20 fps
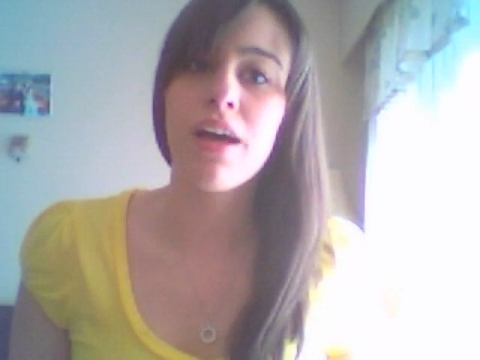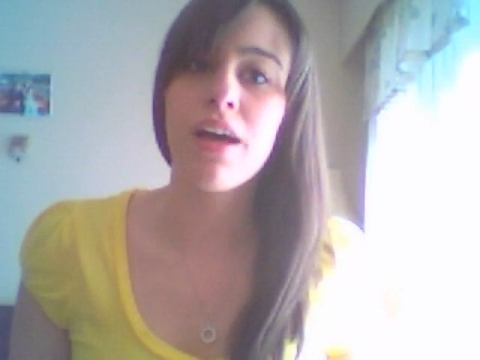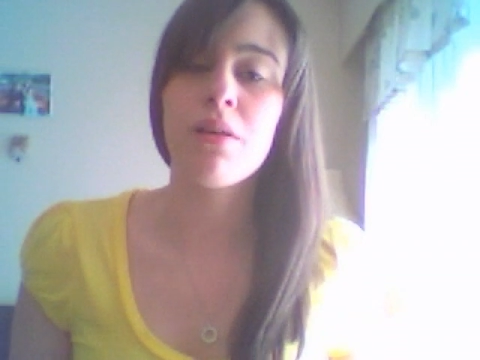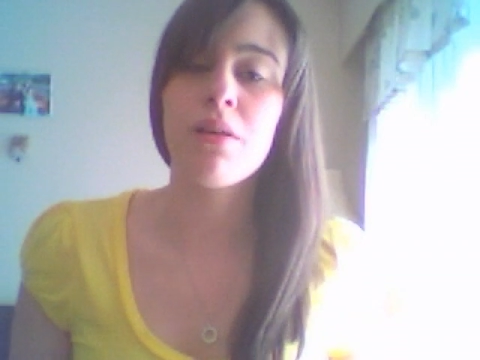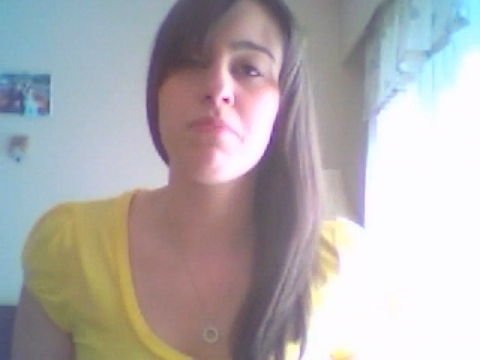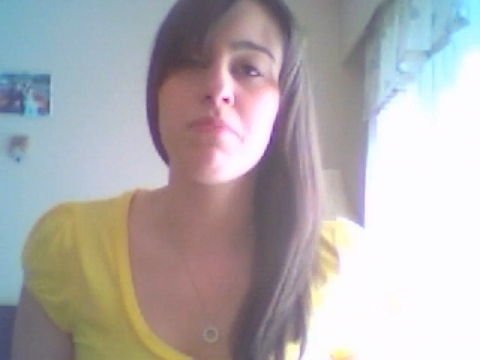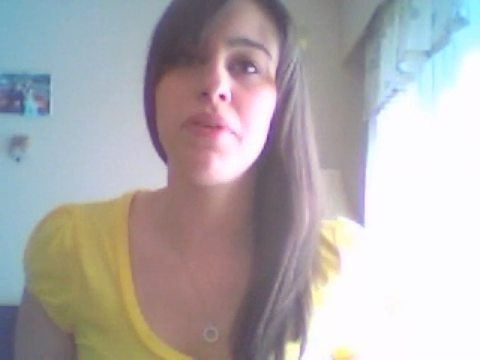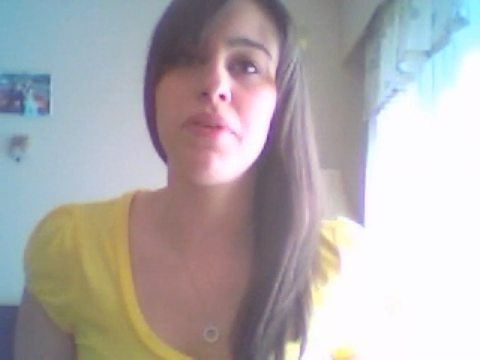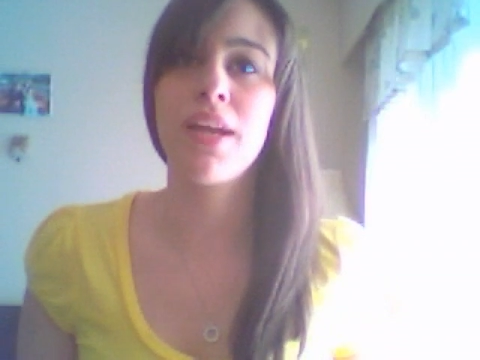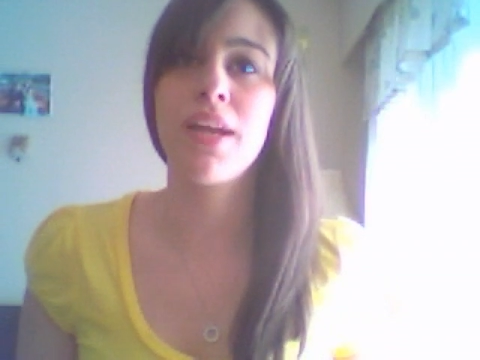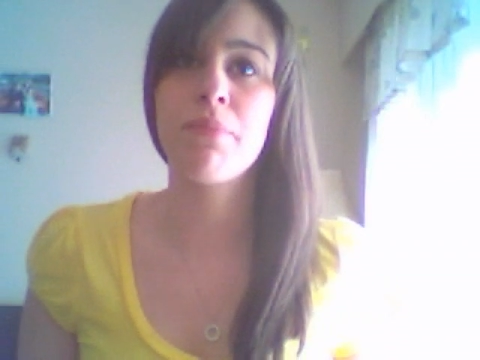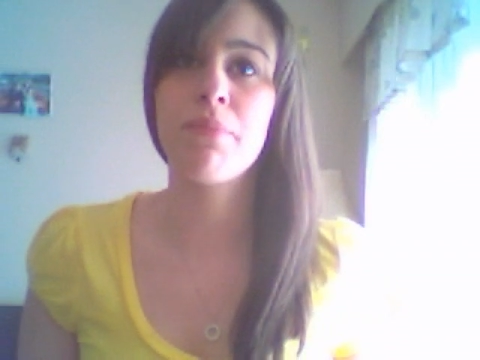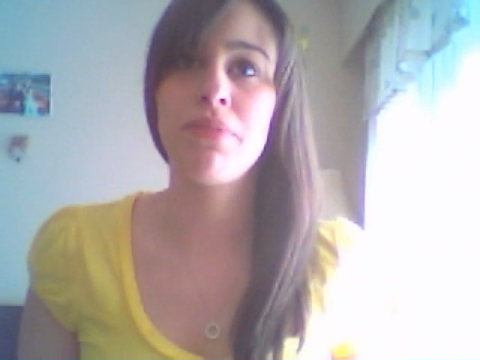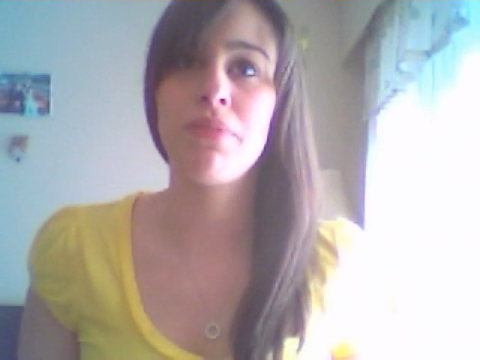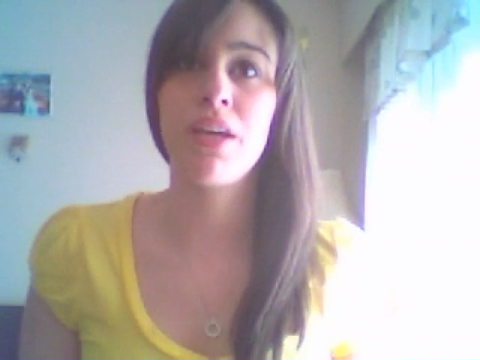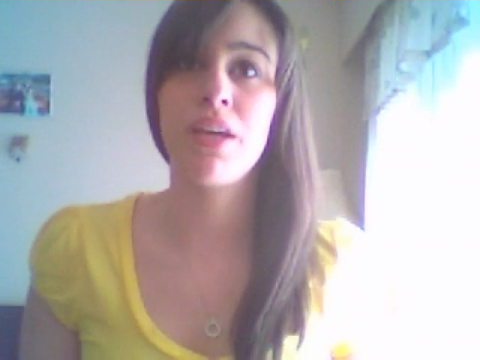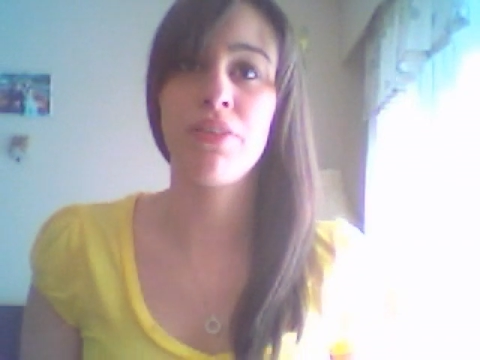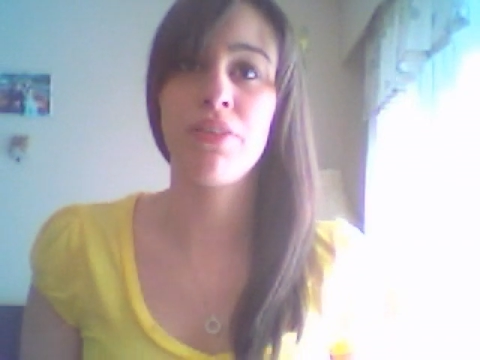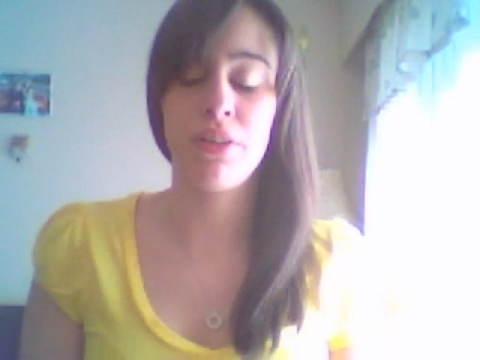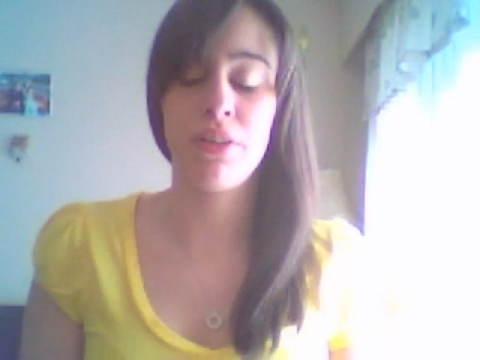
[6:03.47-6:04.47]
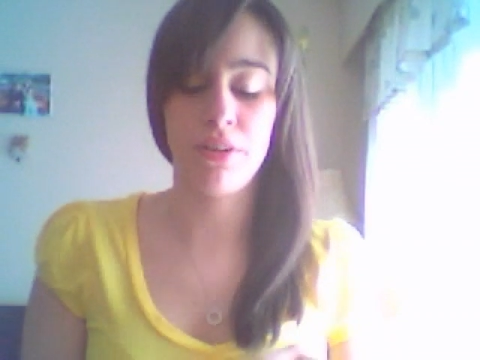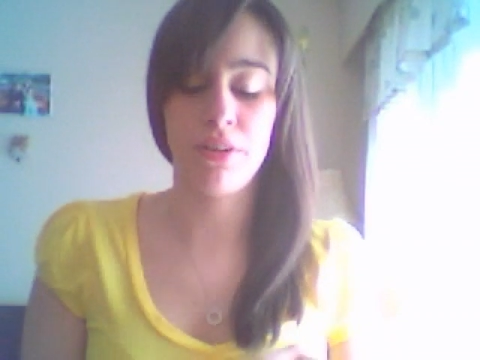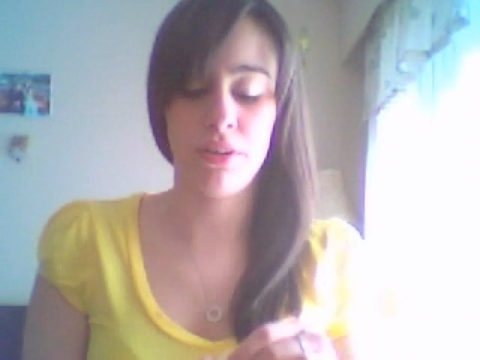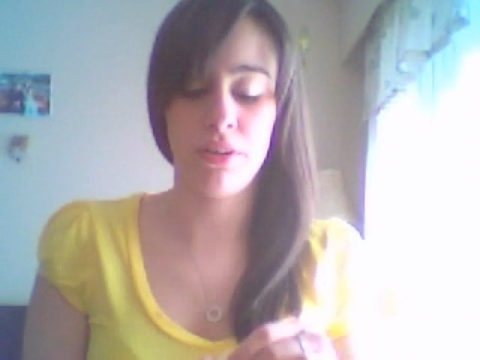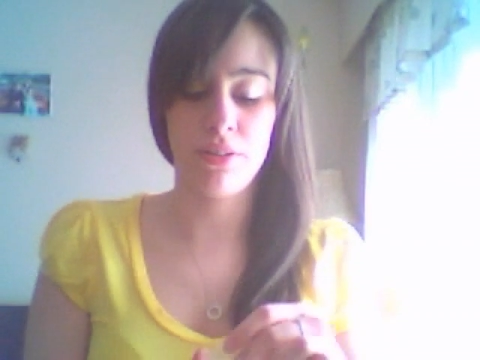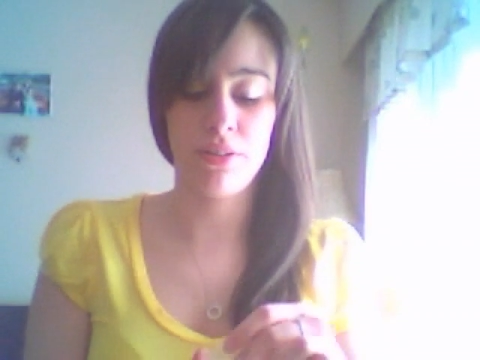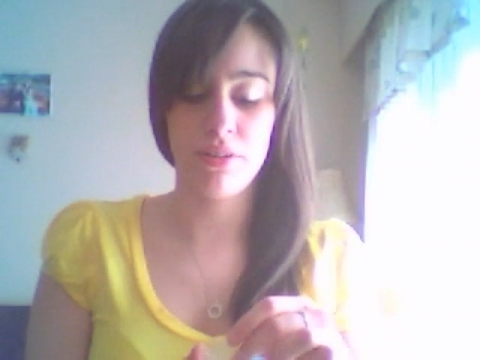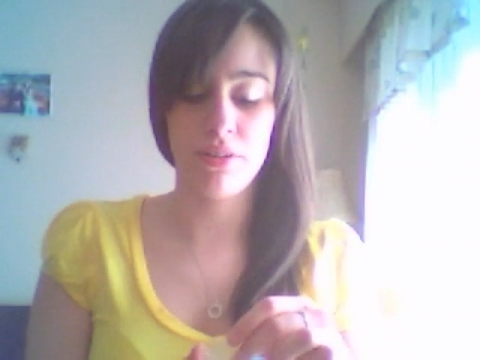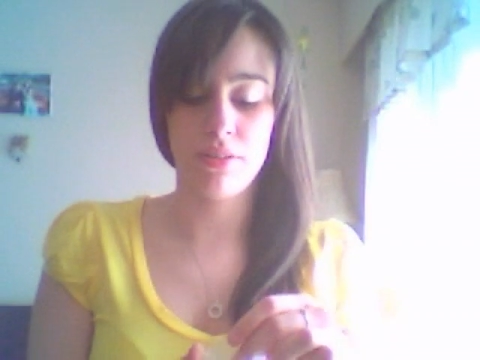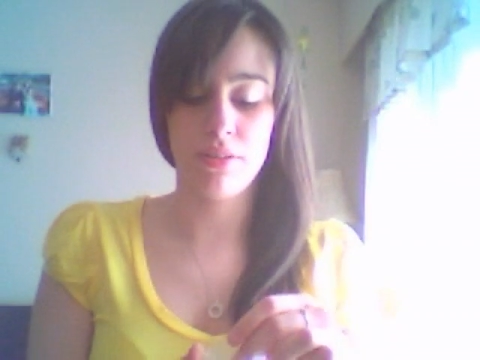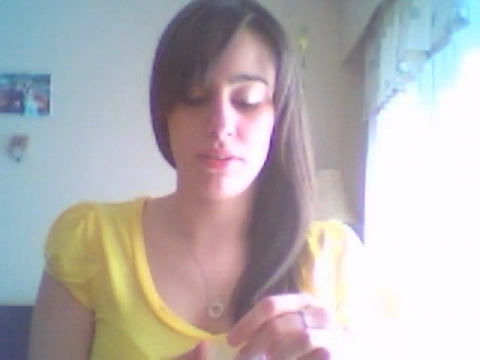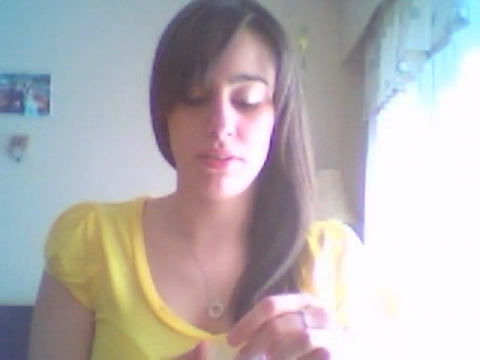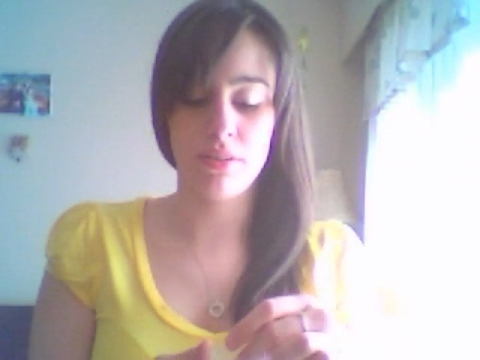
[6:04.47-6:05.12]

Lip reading: I'll be putting up another